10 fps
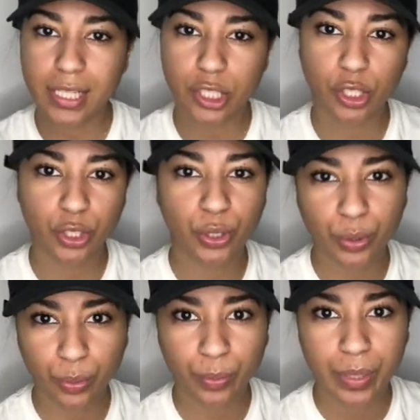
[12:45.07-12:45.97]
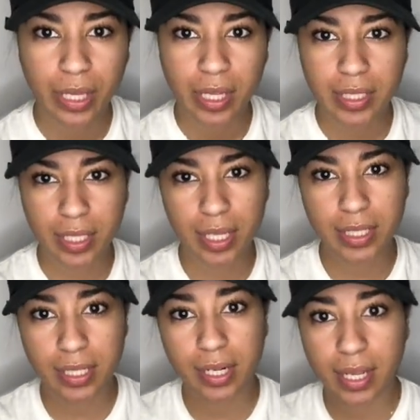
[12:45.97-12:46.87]
need to do to
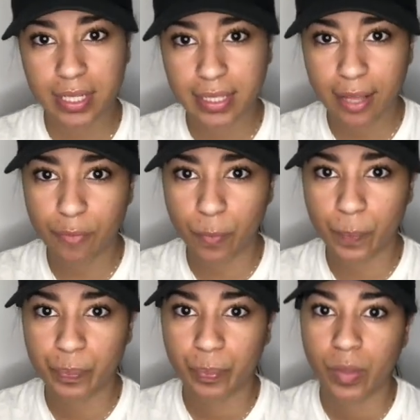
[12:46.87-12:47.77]
get to the next level.